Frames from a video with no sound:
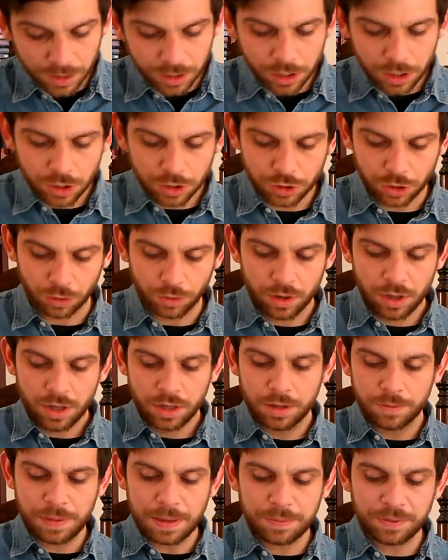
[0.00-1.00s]
So
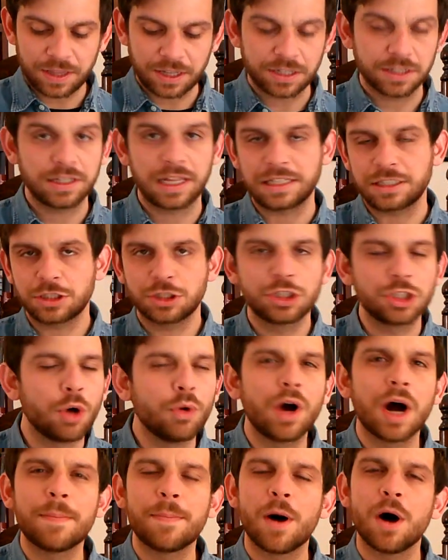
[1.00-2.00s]
the people that
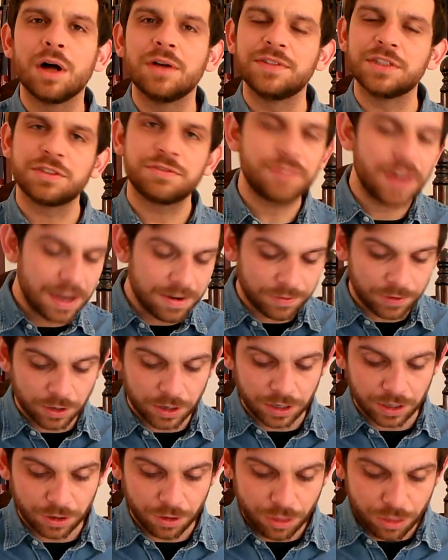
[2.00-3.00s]
soak up all of his favor
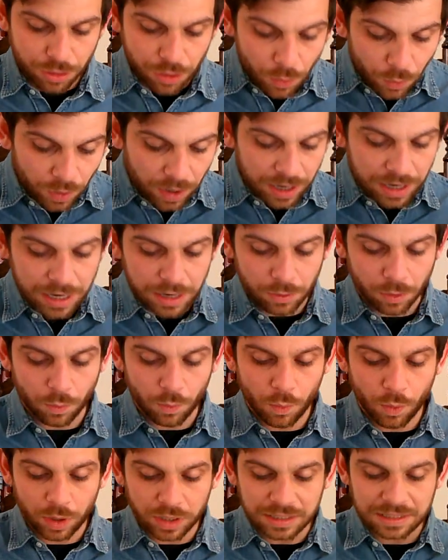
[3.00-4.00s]
and authority,
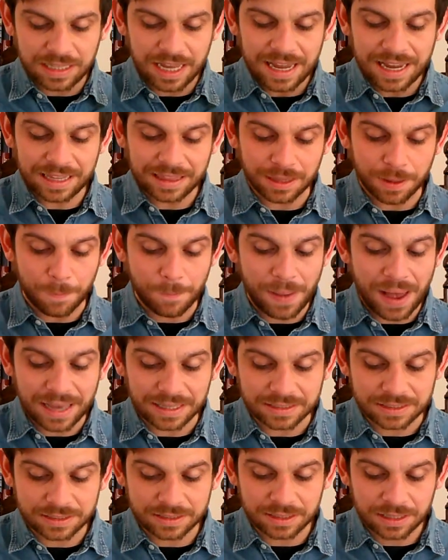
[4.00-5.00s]
rewards, they get the
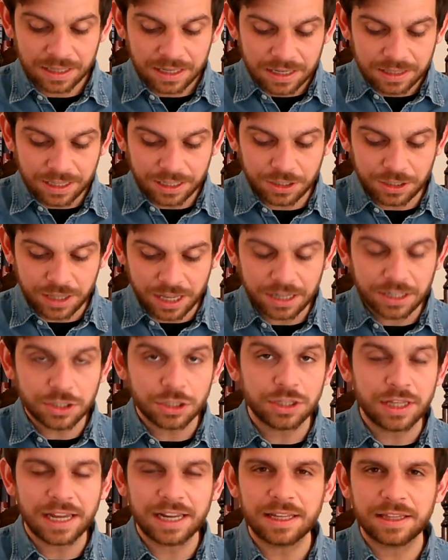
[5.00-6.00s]
best.
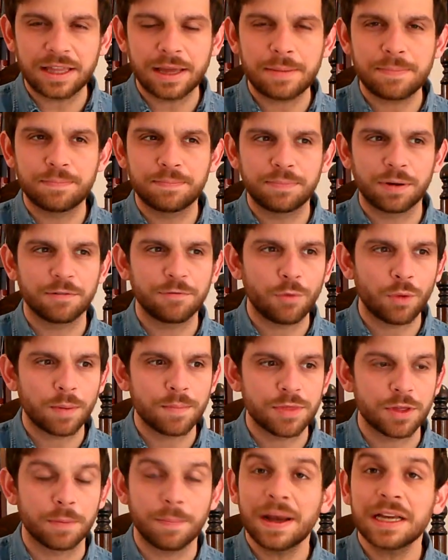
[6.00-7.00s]
They perform
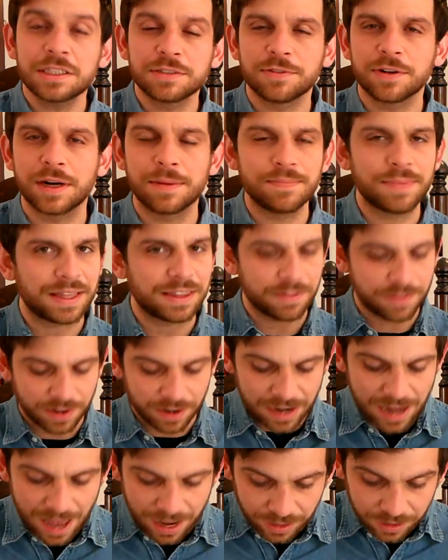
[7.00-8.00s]
their best for him at the
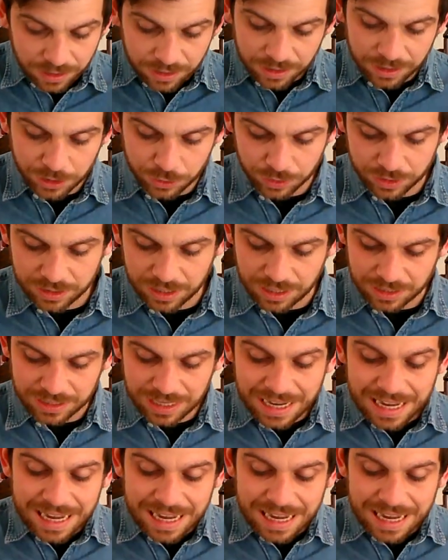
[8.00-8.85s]
very end. Here's what it says.